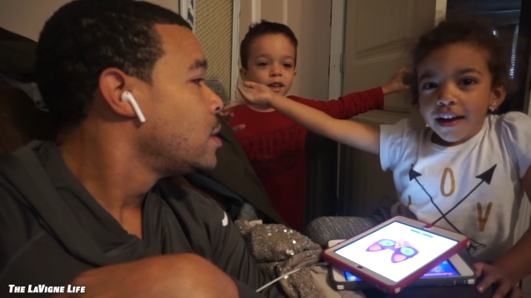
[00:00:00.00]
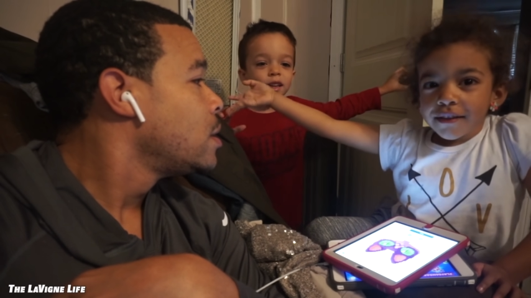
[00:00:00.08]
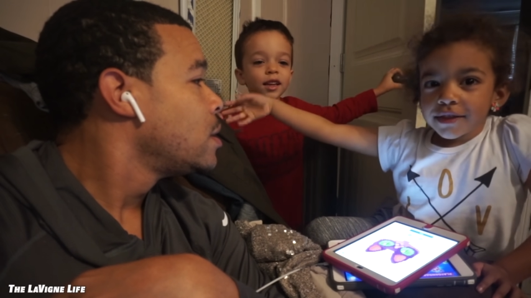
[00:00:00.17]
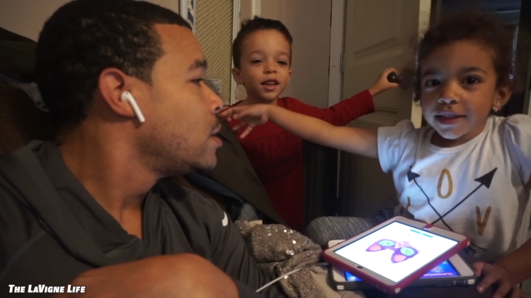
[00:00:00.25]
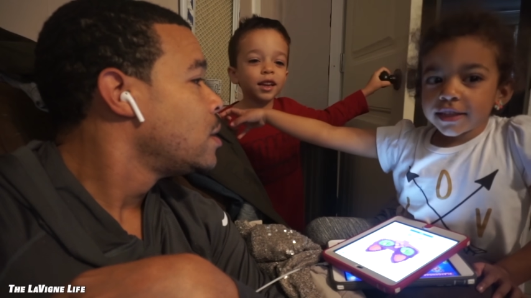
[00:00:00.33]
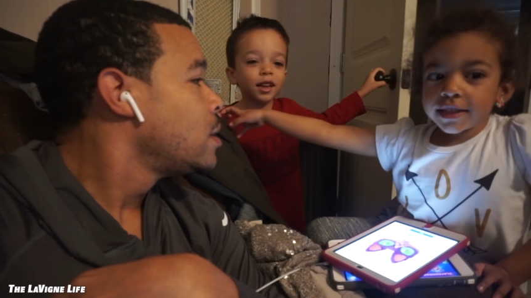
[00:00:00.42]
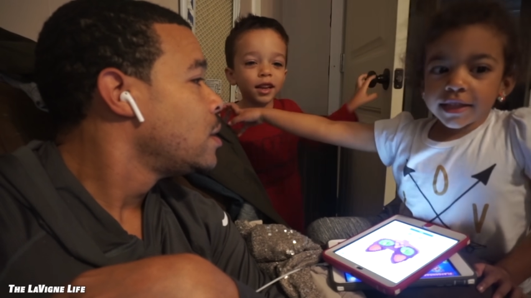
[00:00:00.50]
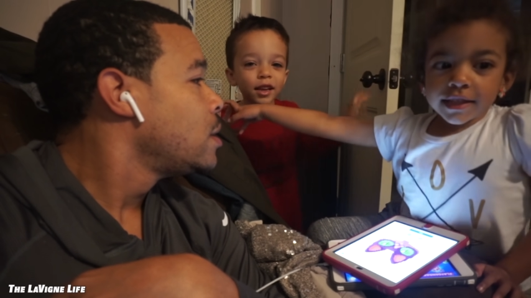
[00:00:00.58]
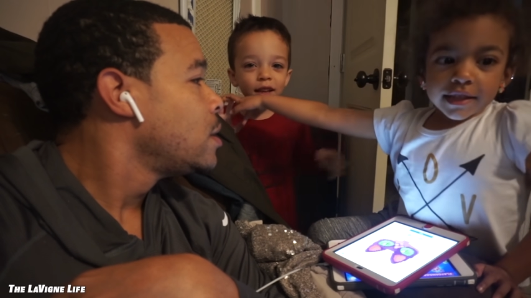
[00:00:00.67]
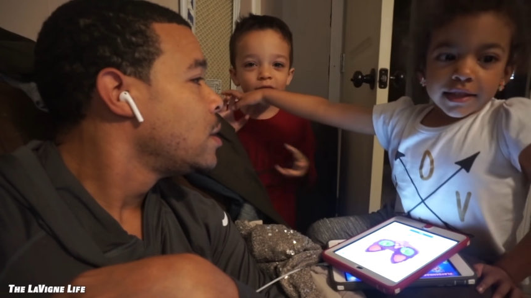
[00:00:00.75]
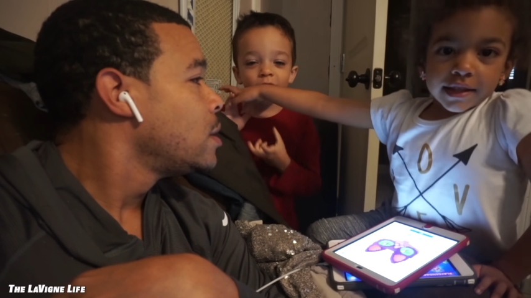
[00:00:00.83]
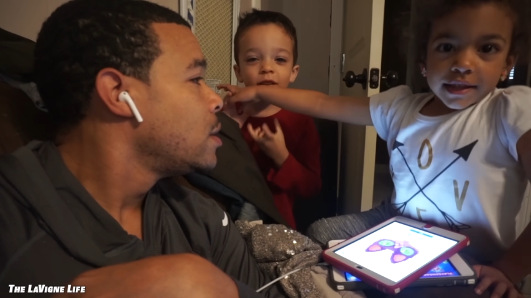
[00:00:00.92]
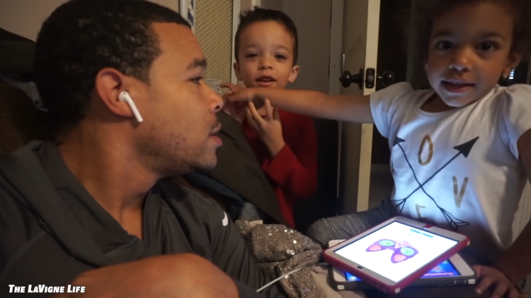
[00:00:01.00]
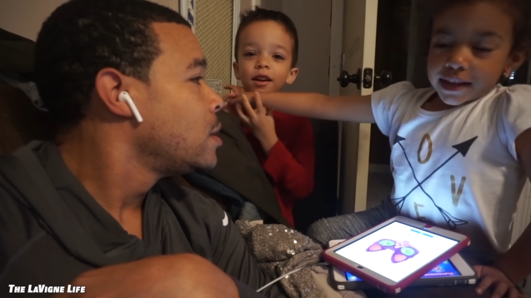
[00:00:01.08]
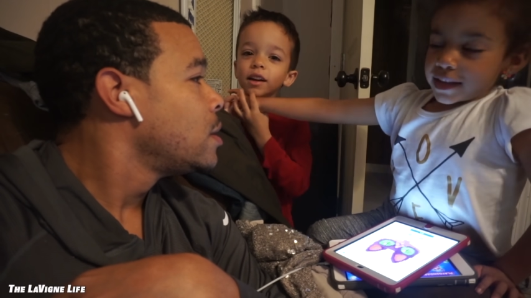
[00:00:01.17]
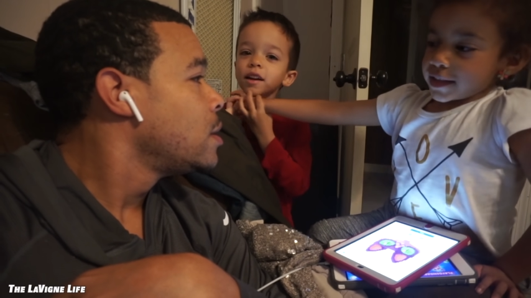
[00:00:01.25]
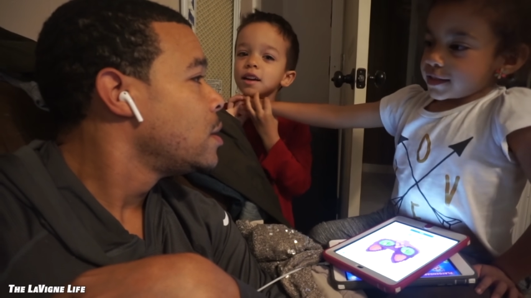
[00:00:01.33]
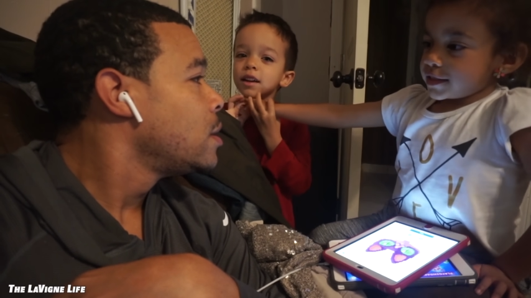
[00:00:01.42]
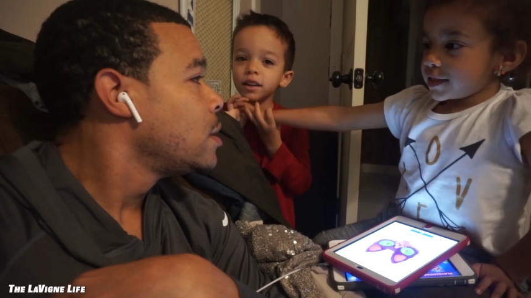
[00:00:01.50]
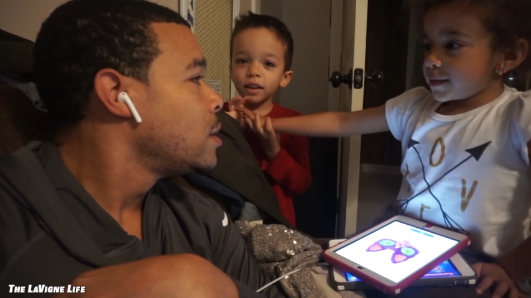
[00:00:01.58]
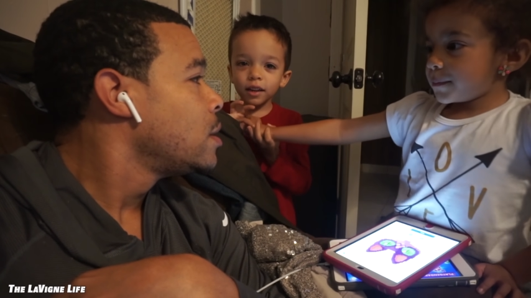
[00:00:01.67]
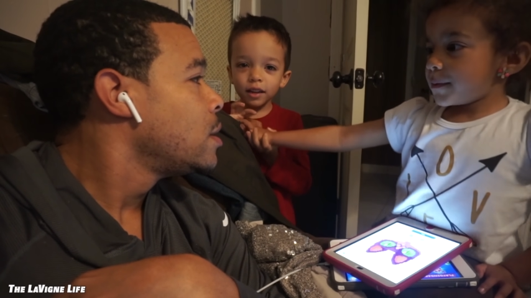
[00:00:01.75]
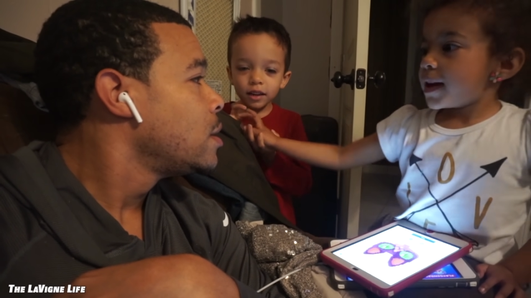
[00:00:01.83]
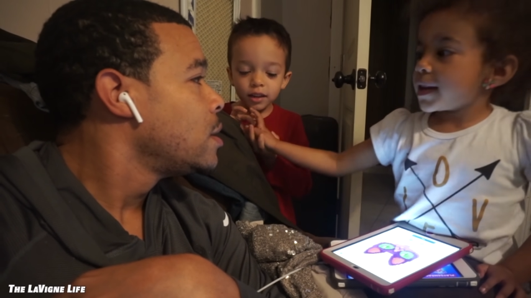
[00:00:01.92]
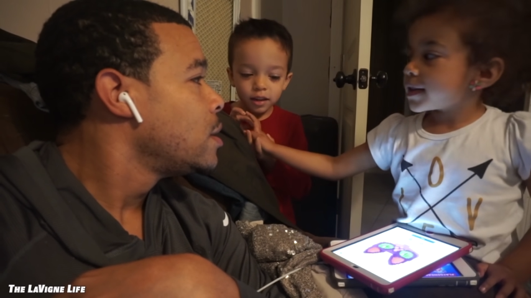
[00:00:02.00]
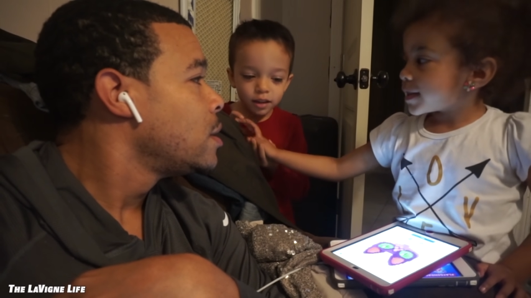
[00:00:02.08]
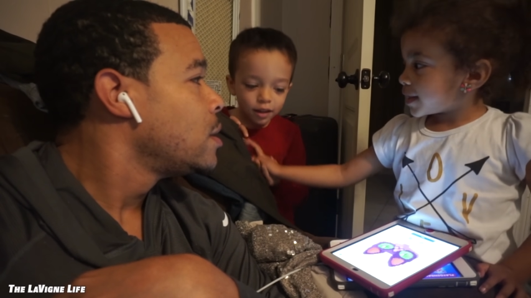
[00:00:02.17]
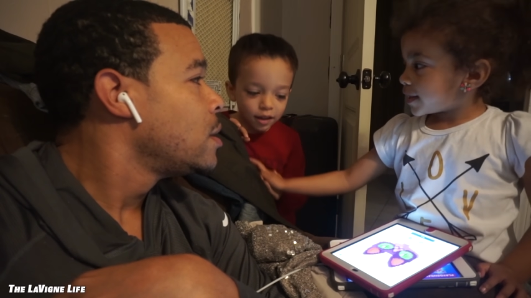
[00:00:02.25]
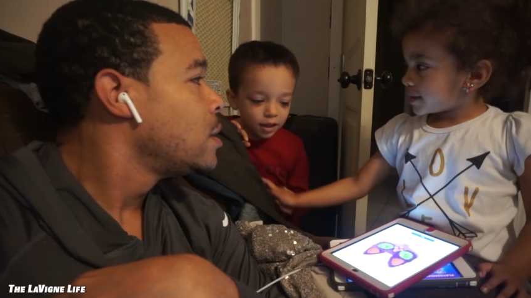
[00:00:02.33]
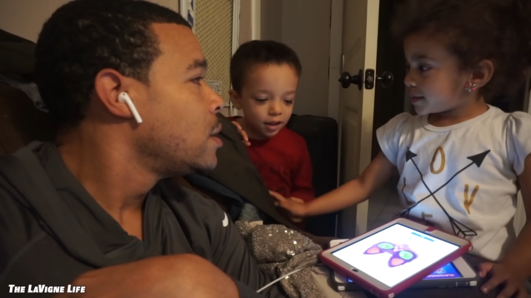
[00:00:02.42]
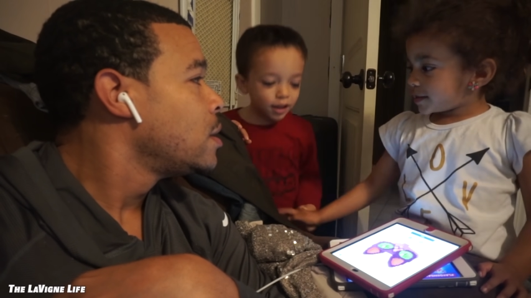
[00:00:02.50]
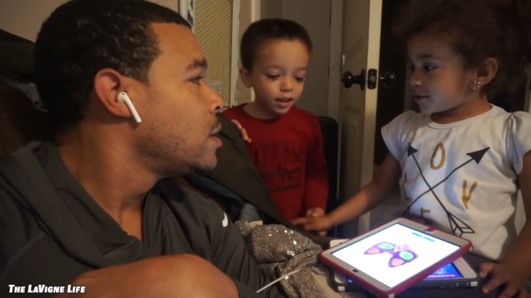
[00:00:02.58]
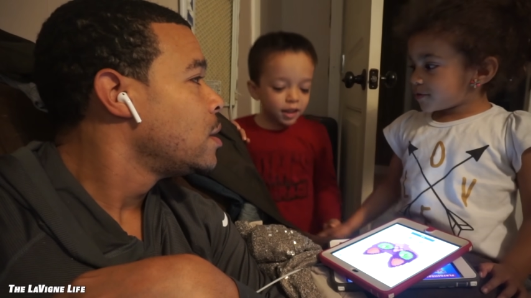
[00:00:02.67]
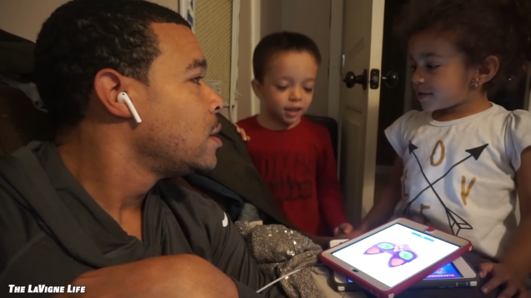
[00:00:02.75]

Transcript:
Speaker 1: love whatever she things she makes and food.